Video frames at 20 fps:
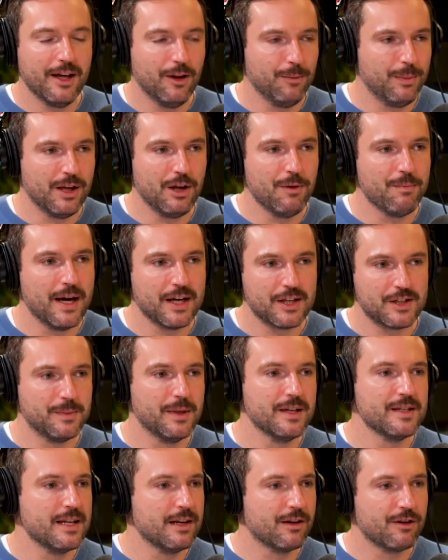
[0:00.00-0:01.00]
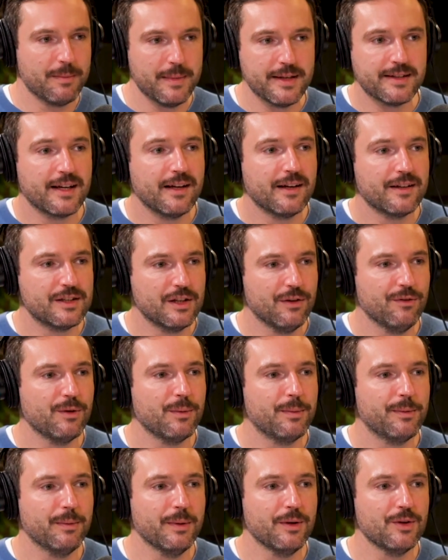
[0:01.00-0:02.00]
helping you maximize the incrementality of your
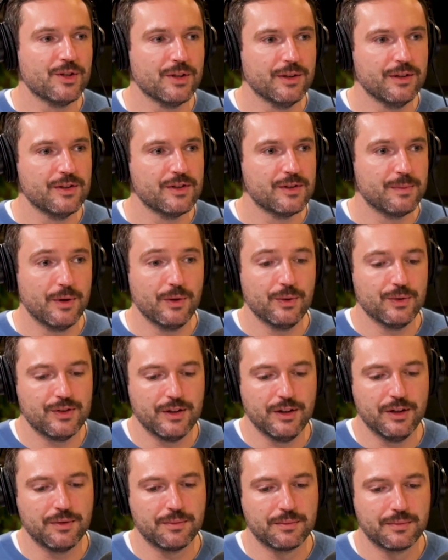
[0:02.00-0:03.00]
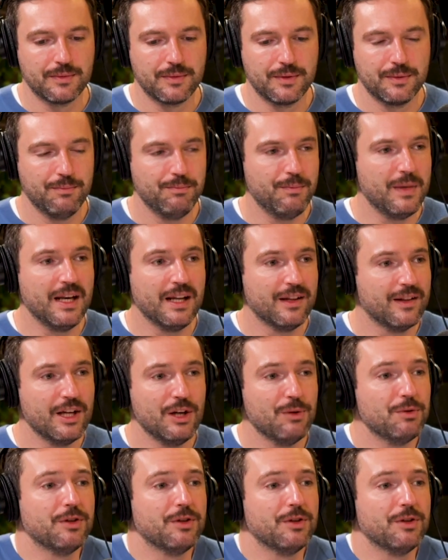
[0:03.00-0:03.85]
promotions, but also meaning that you